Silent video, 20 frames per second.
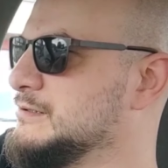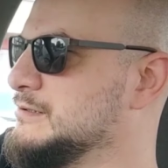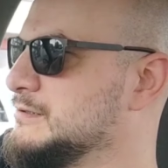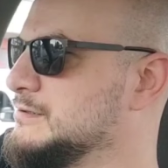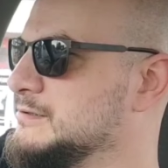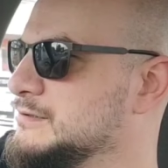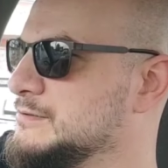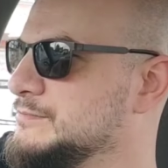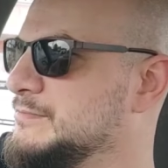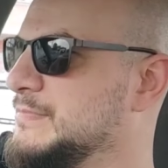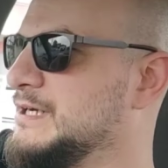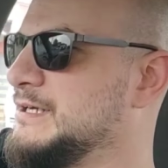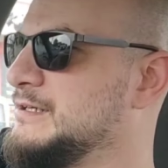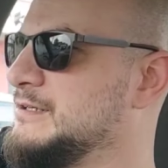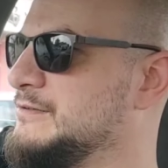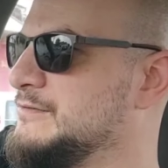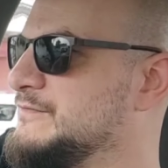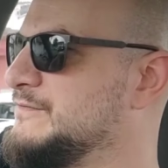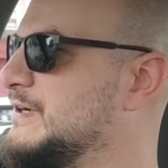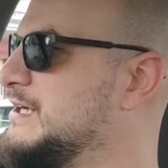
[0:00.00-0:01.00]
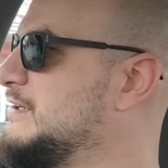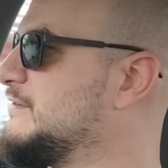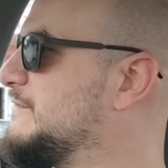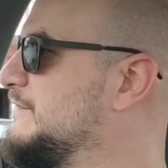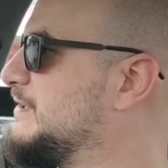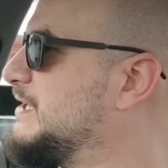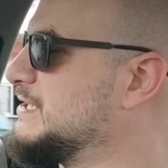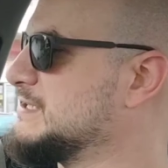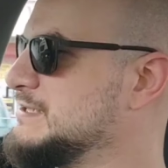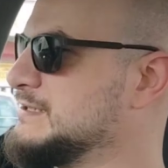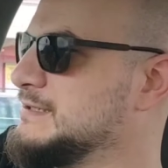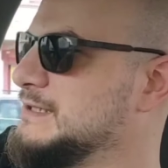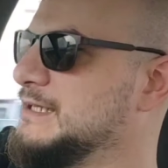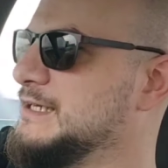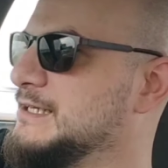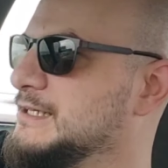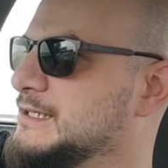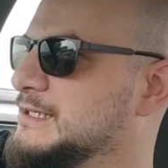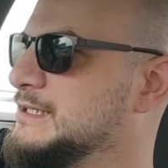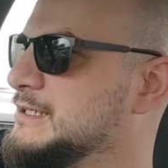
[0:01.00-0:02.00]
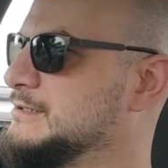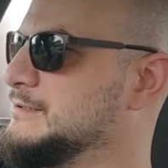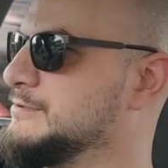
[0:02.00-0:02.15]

uh, my wife doesn't like